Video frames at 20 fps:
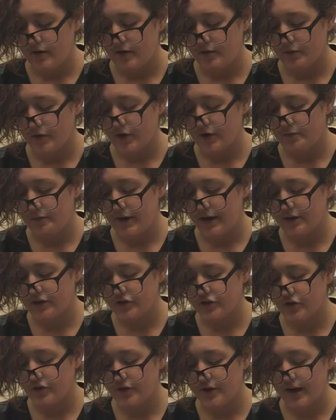I'm going to make
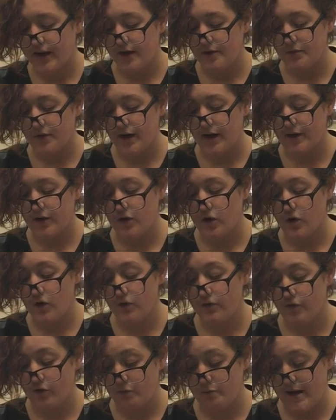sure that I am not
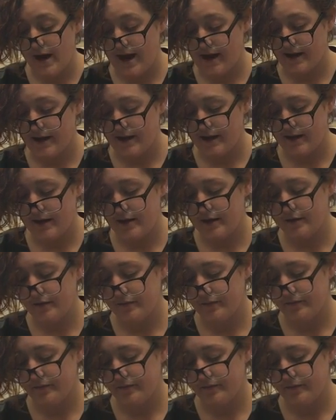overpacking it.